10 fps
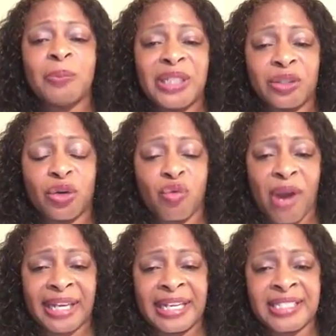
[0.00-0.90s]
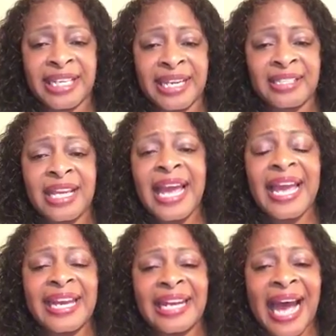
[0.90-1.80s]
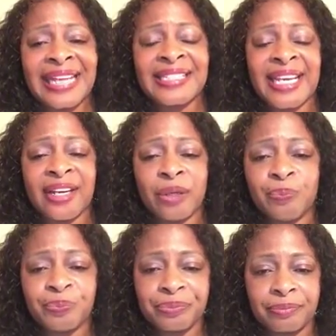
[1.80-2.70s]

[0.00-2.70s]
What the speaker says: political correctness is an idea